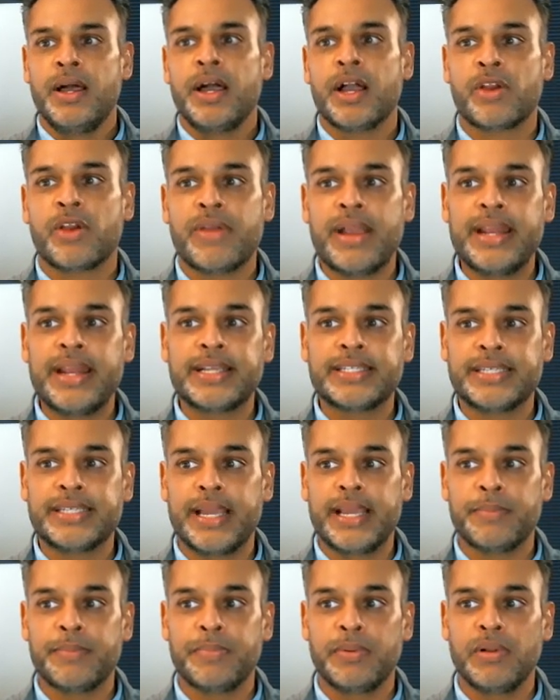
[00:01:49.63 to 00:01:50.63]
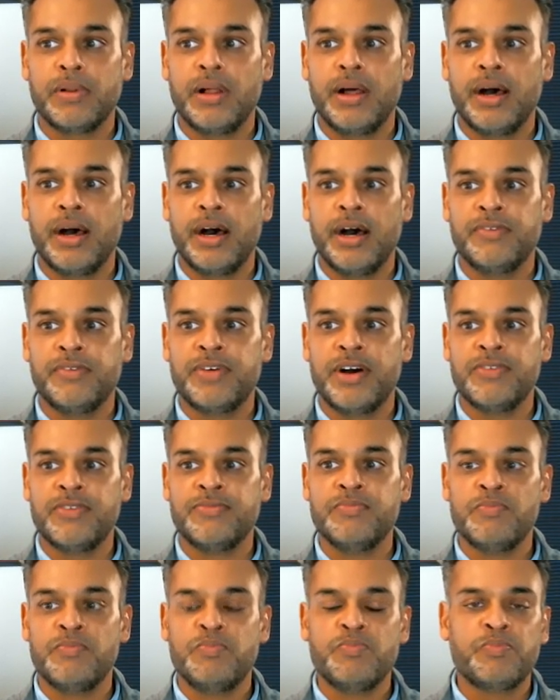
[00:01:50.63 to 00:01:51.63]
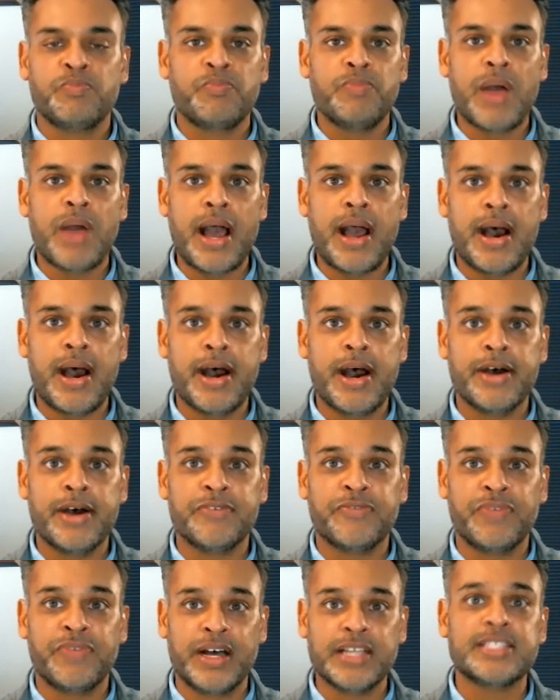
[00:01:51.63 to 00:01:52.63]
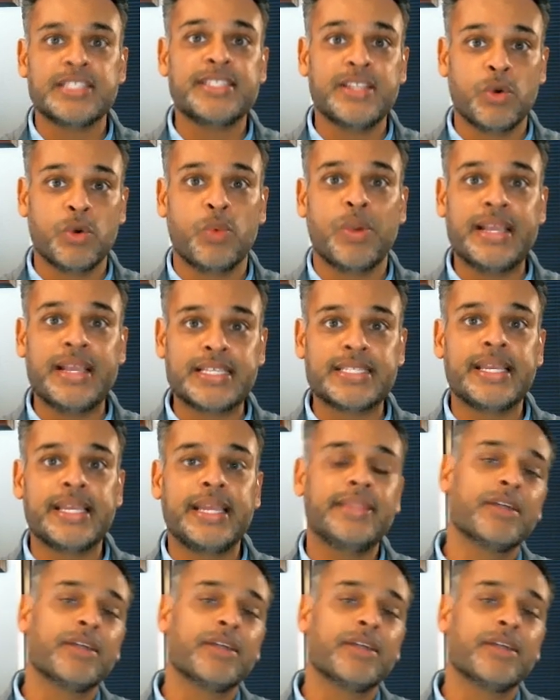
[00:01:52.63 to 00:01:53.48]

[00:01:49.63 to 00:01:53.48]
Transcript: A great example of funds that we see